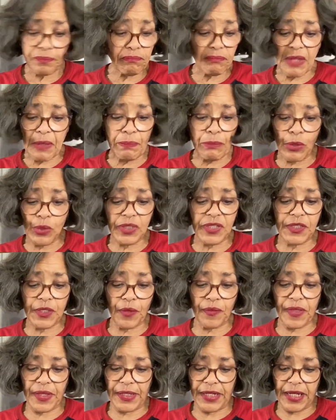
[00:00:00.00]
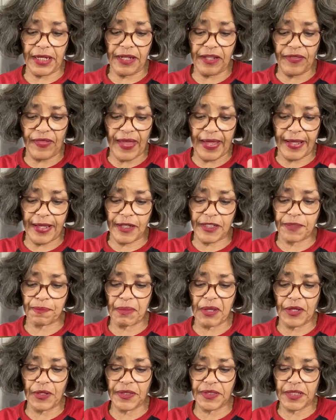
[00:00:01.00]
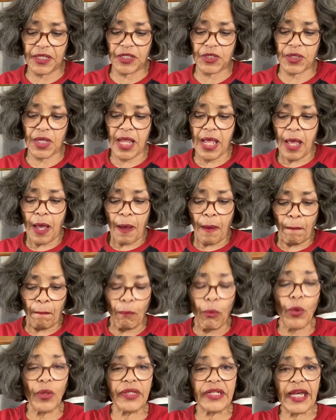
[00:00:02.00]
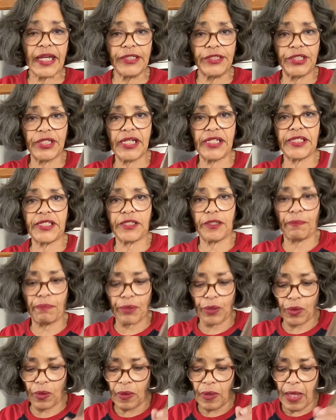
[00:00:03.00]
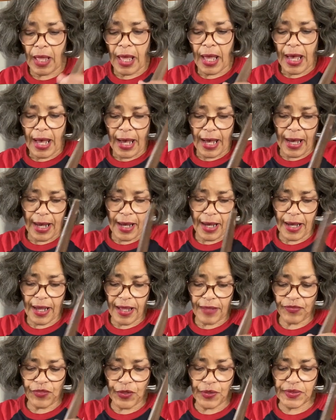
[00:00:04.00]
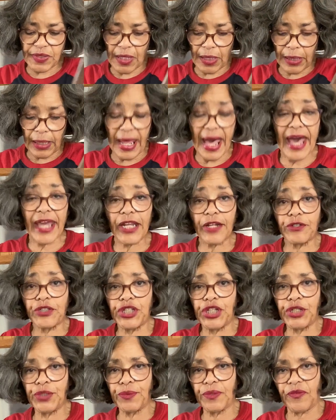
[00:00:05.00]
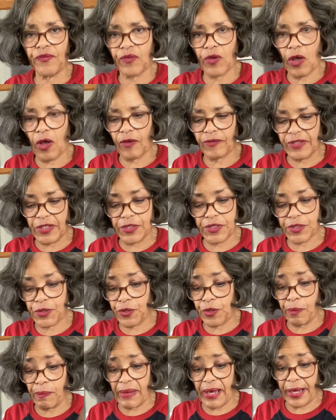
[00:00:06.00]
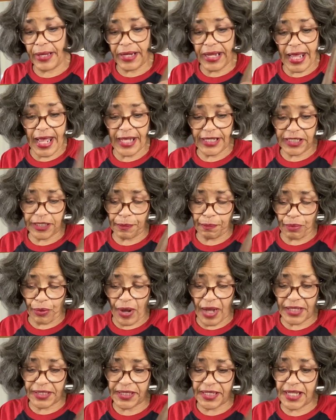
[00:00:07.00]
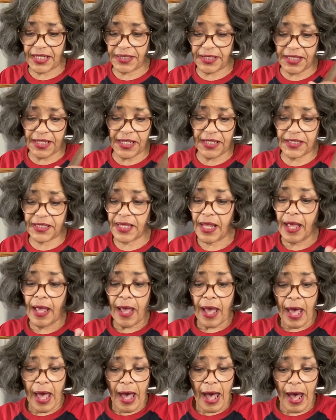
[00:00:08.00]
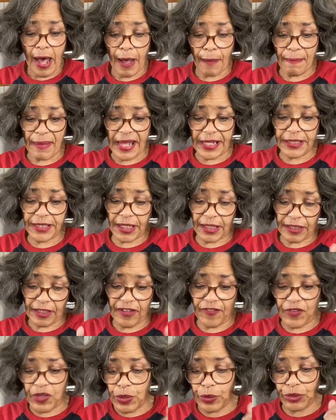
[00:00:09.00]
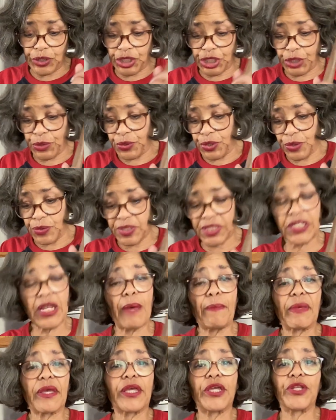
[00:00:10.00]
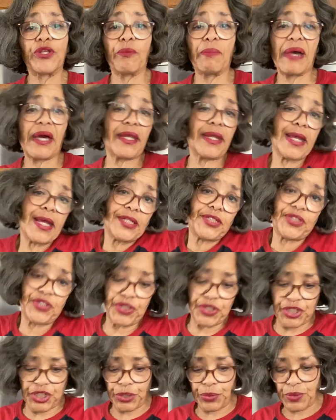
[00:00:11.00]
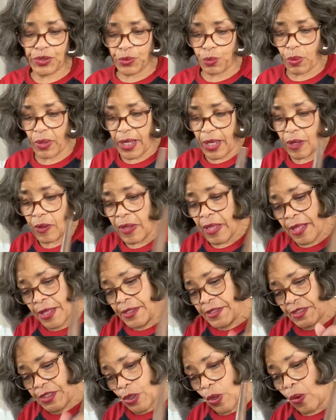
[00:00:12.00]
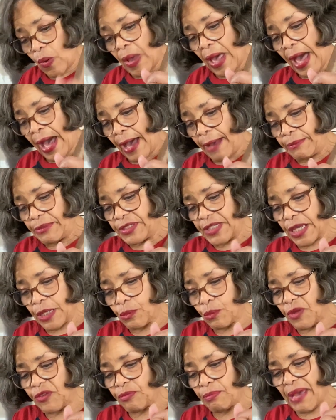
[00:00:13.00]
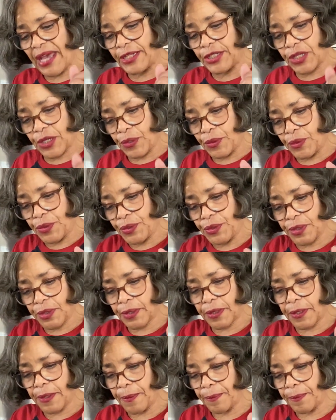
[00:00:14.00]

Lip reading: more so than anything else, because it's more digestible. There's a lot of chew involved, and so your body has to process this. Basically, if you chew, your stomach and your body has to chew as well. So I'm done with my dough hook,